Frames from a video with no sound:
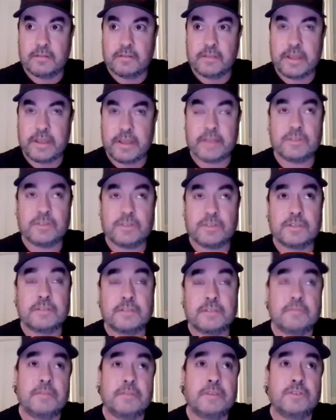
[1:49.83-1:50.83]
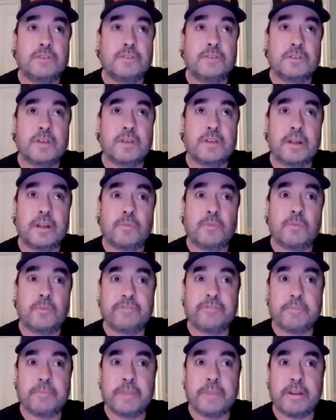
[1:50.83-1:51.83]
it just kind of went
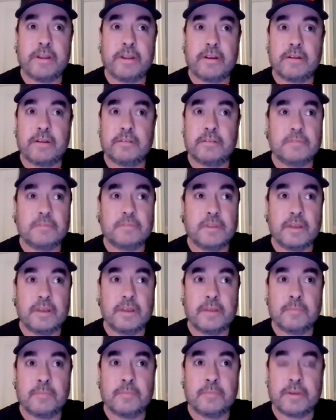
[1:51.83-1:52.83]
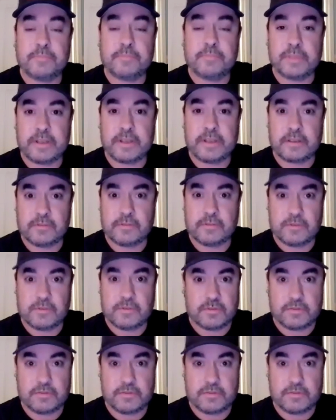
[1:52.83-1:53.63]
from there, and I played in